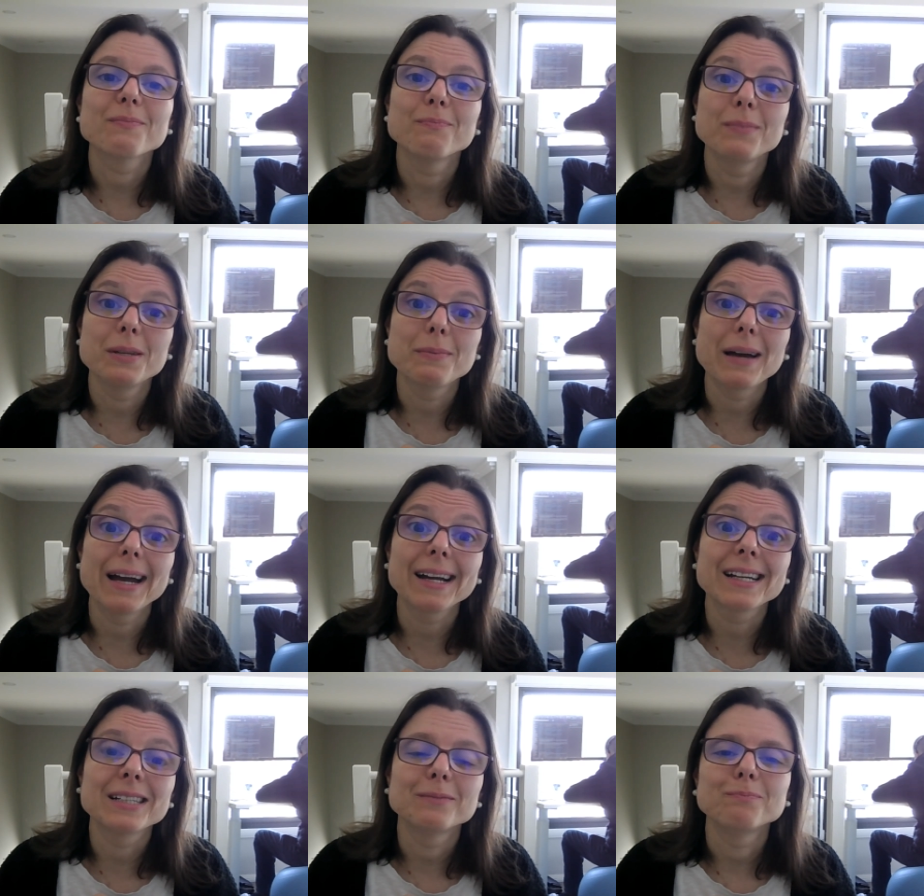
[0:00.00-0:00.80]
be
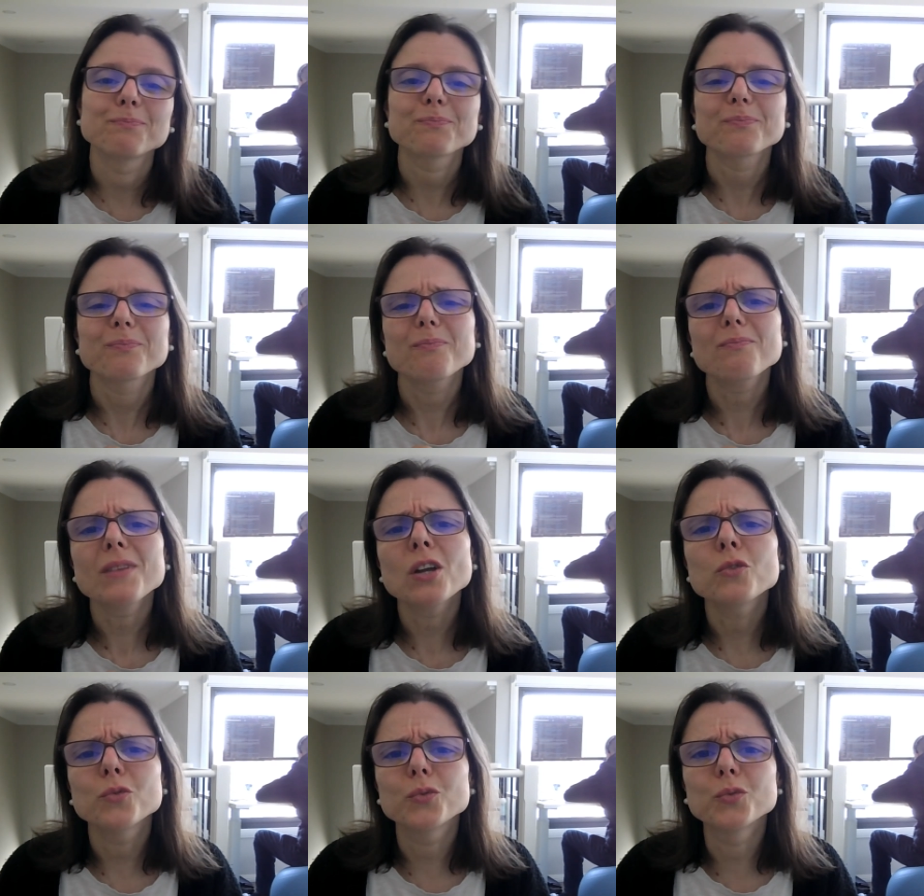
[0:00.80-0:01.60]
back
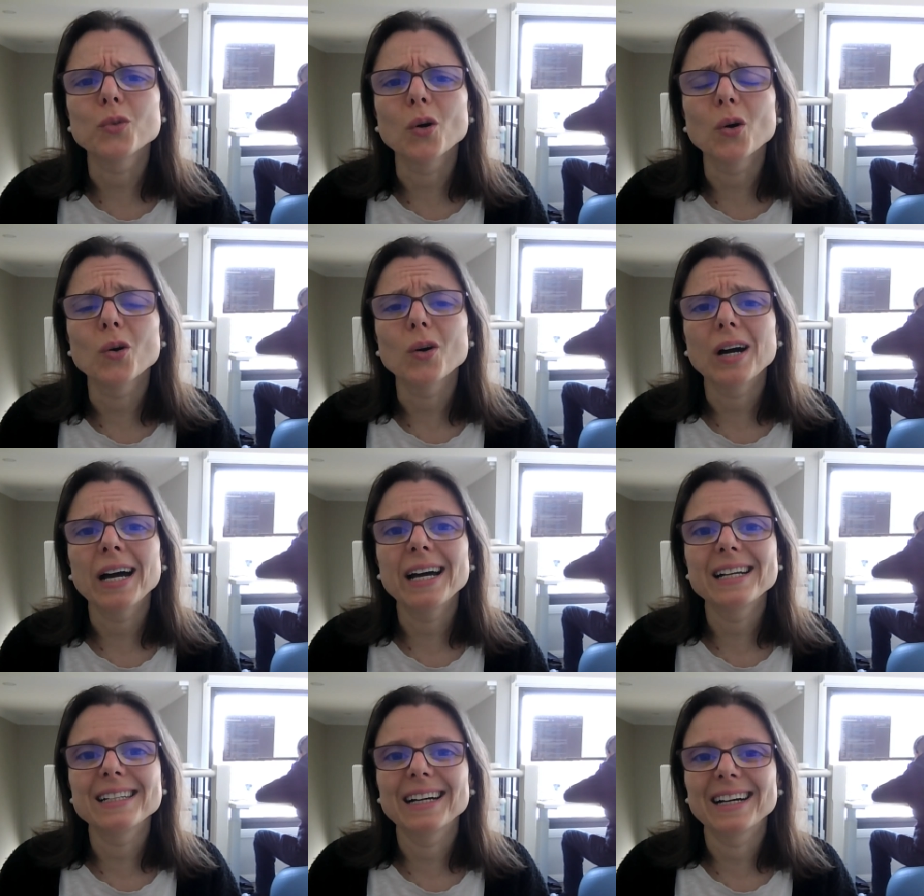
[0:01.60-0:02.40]
for
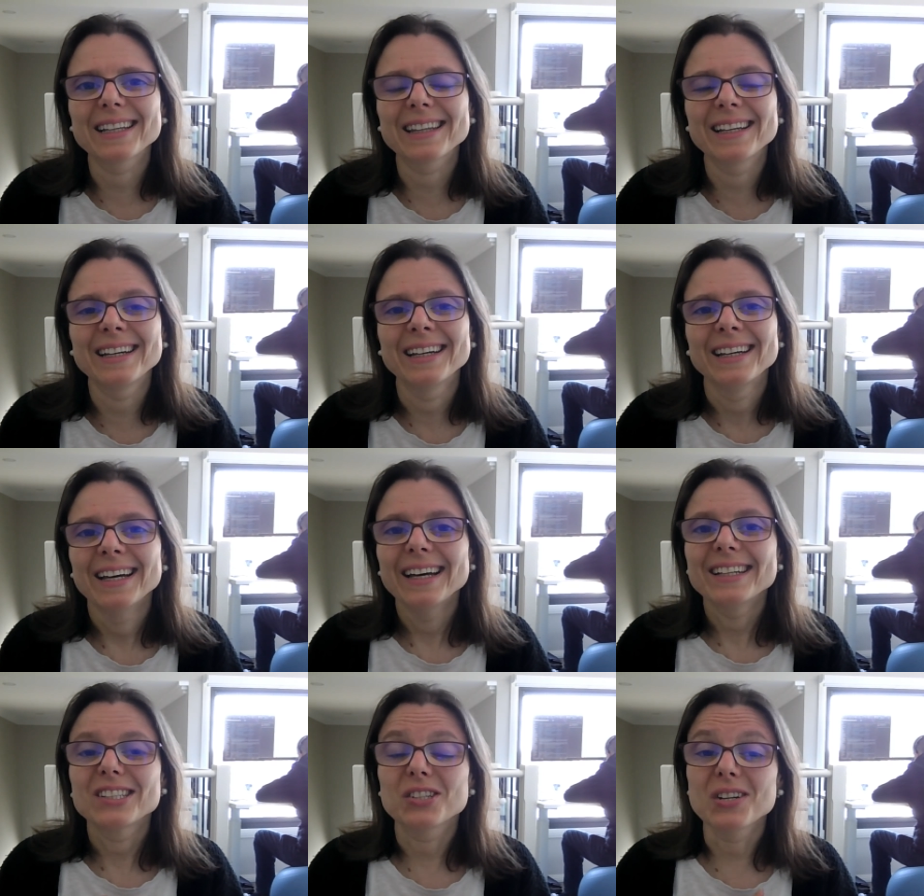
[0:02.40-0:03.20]
another
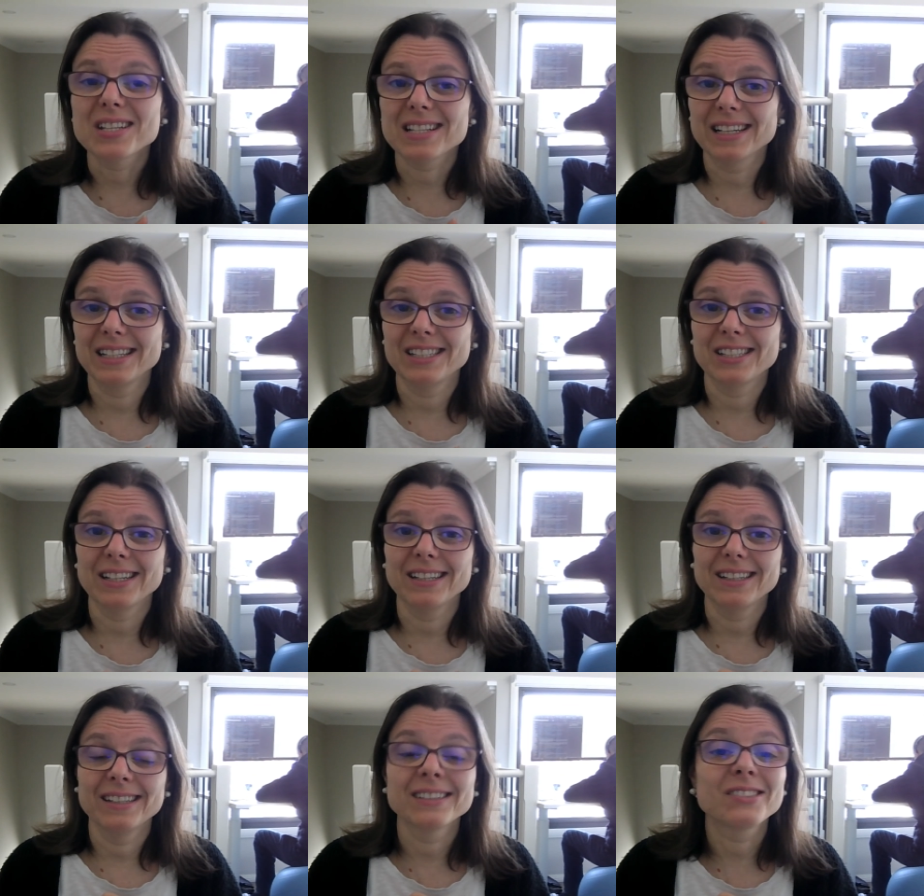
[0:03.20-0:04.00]

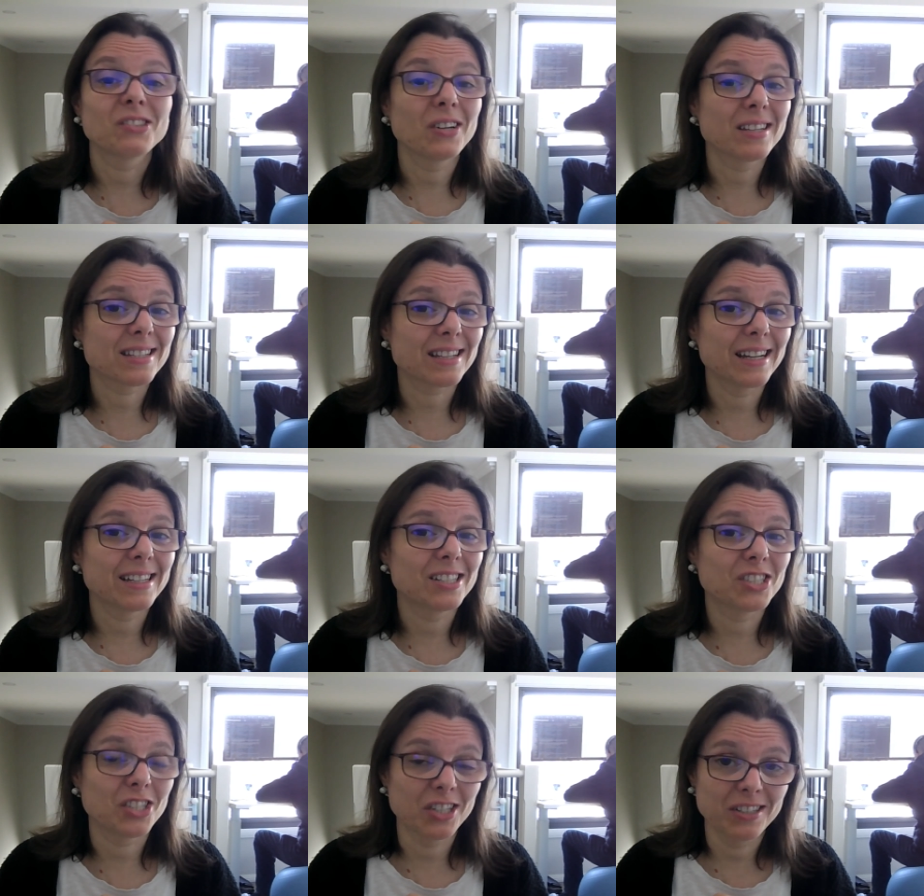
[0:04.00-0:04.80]

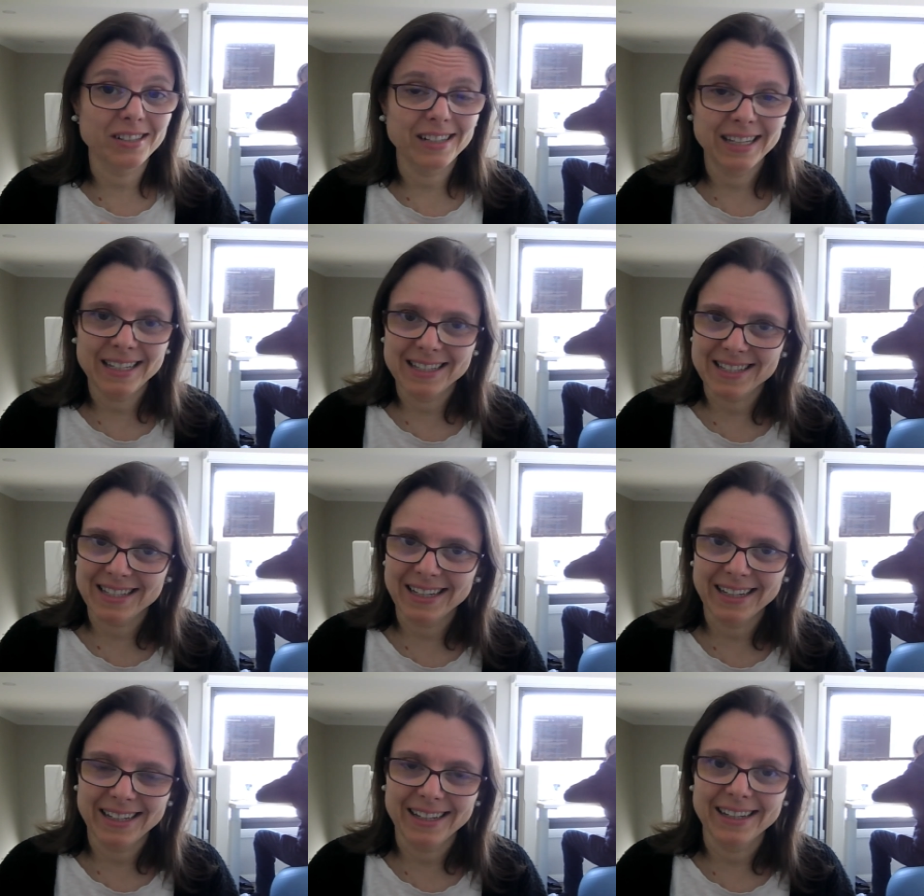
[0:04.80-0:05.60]
translation
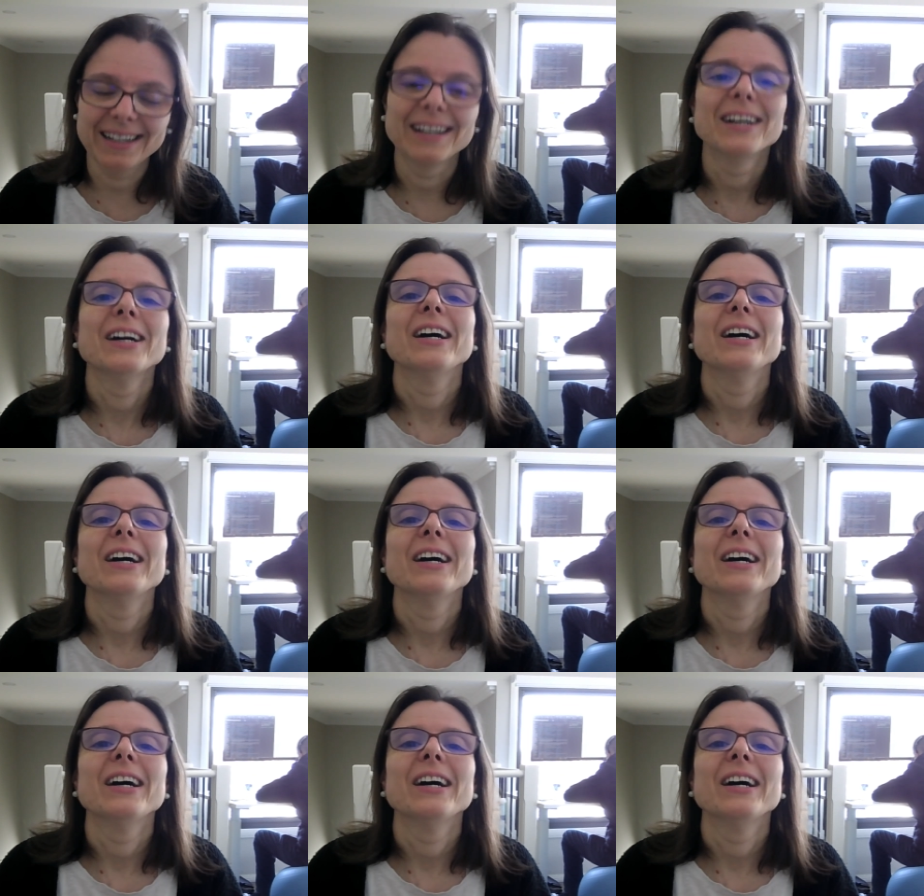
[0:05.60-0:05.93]
insider.